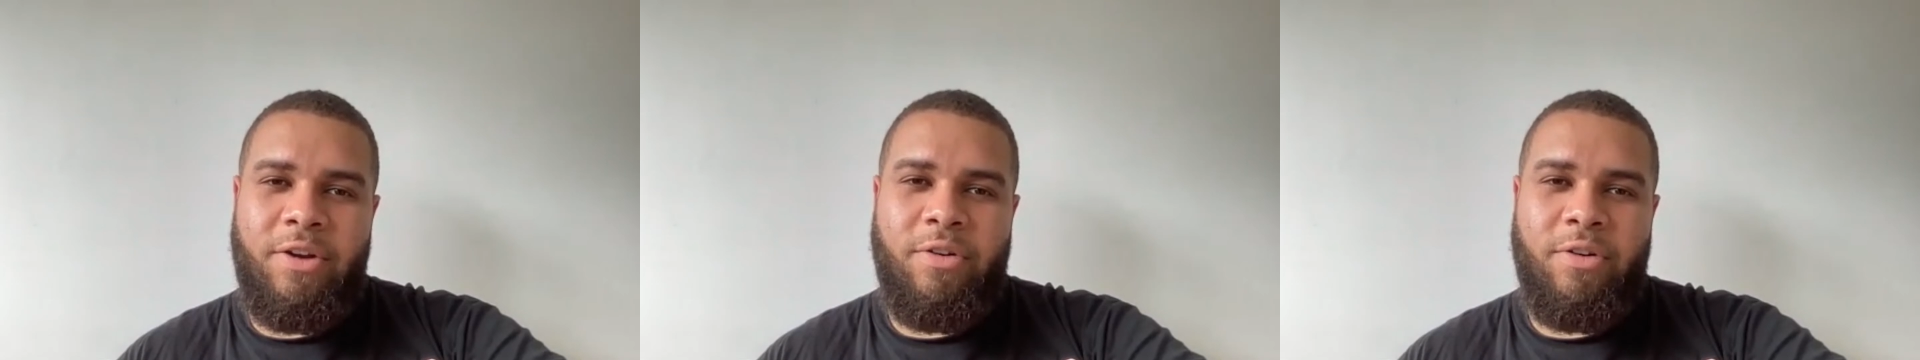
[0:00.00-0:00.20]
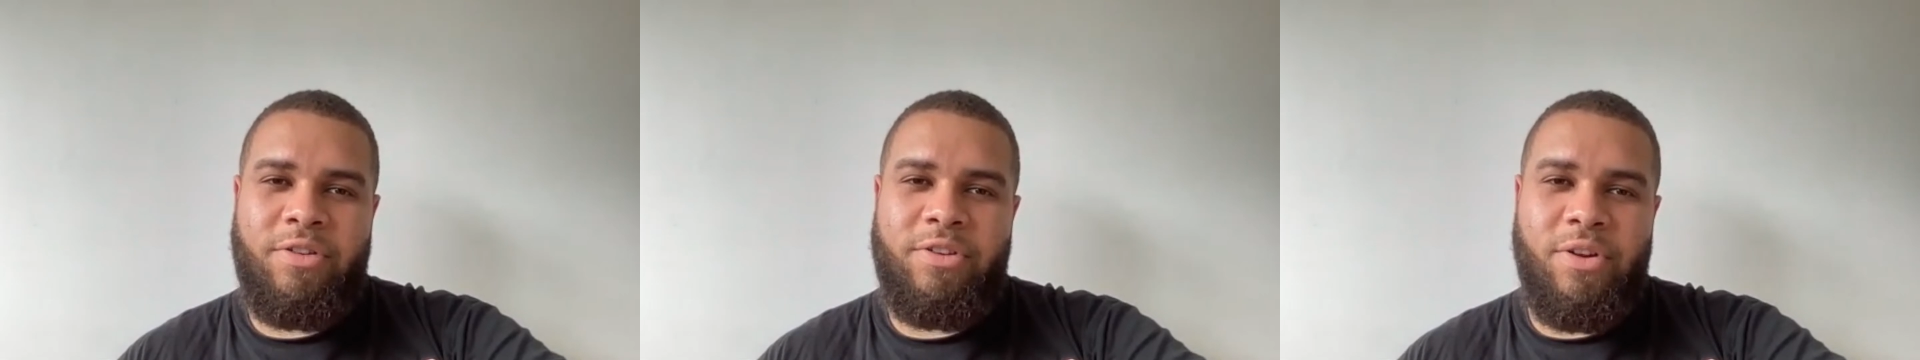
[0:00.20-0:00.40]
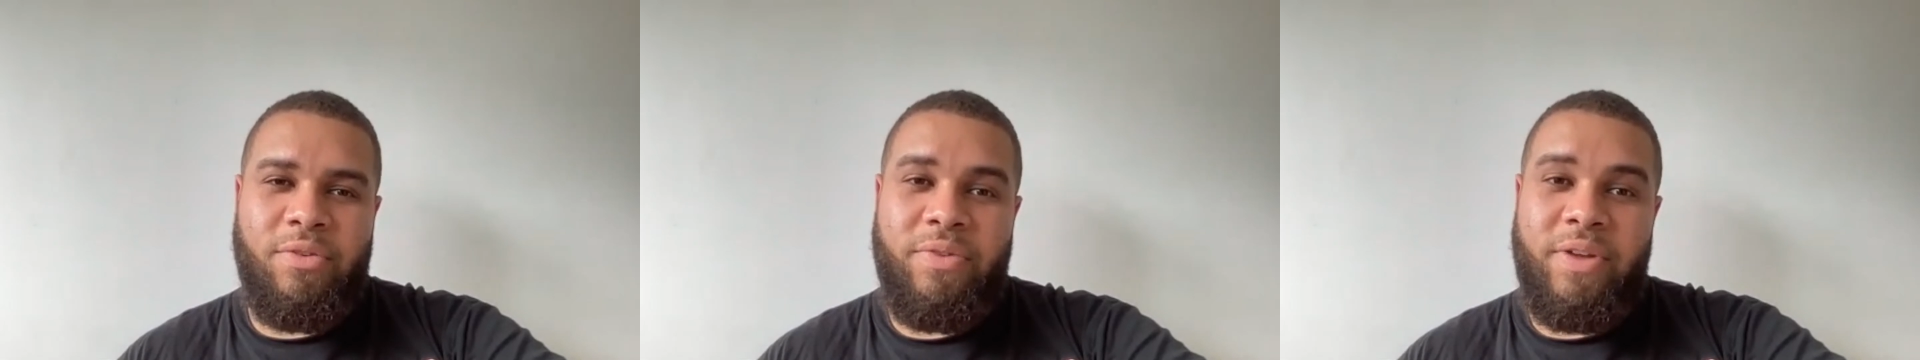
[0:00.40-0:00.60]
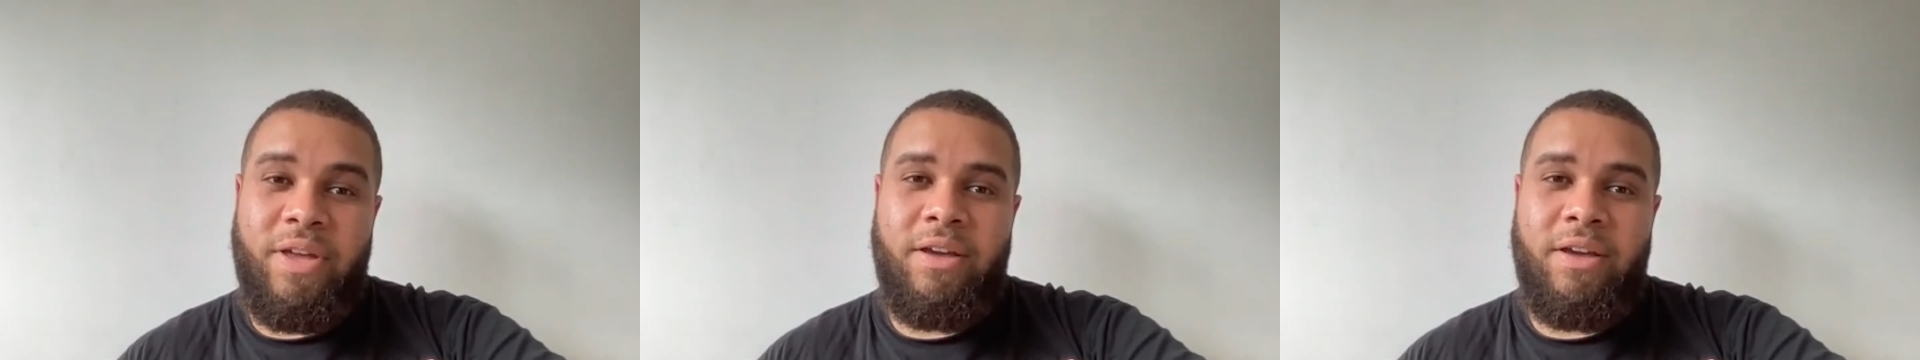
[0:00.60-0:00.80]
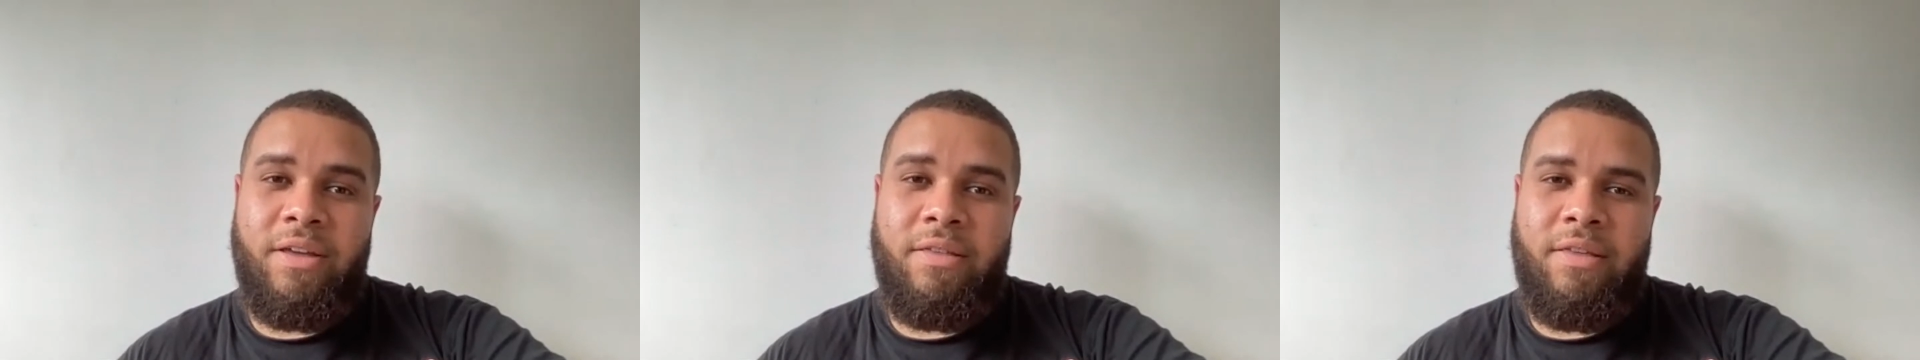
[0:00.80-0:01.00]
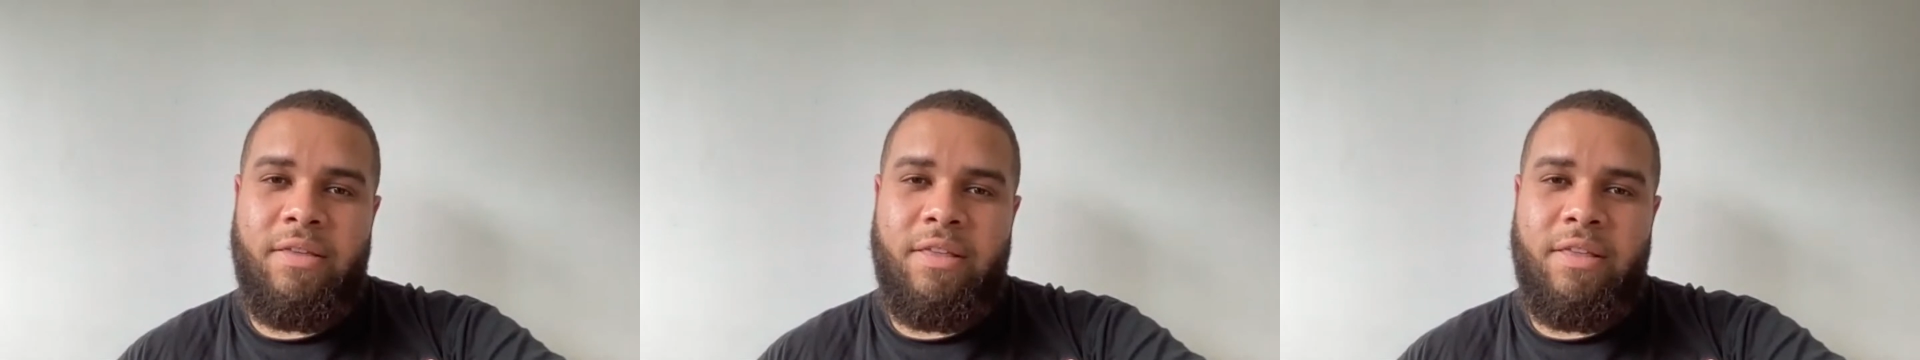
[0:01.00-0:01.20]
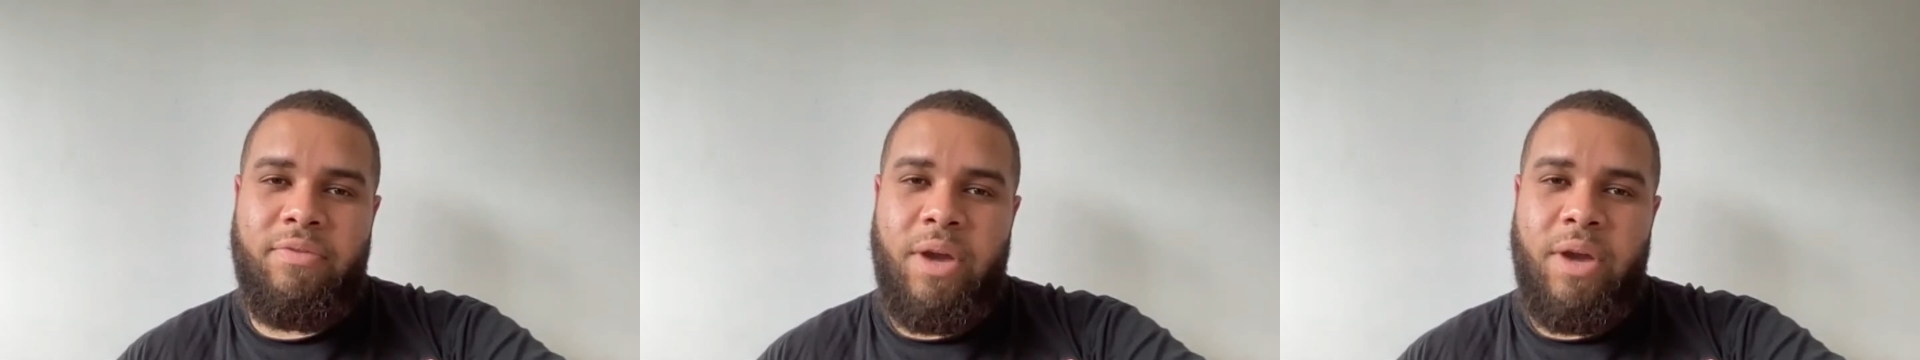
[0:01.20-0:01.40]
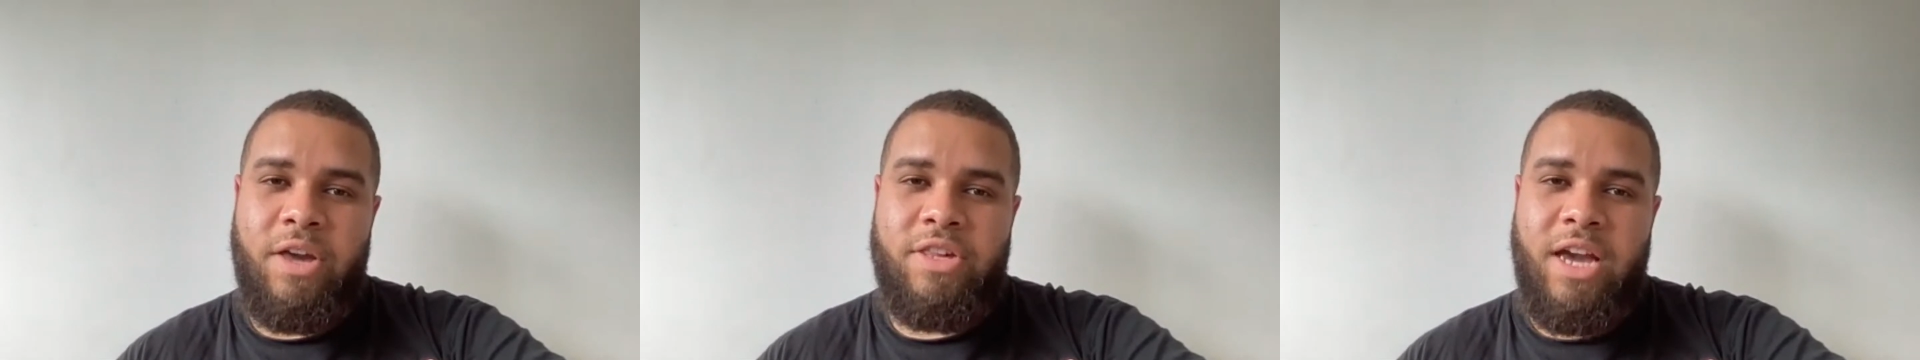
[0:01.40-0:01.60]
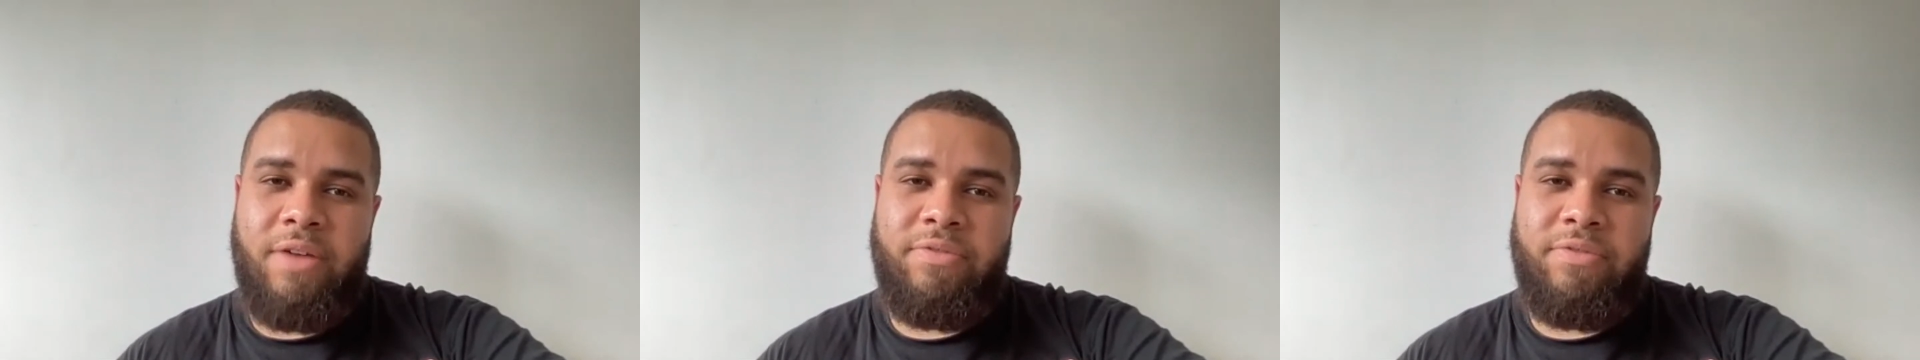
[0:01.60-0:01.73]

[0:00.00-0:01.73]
crossing your fingers. It's stuff you actually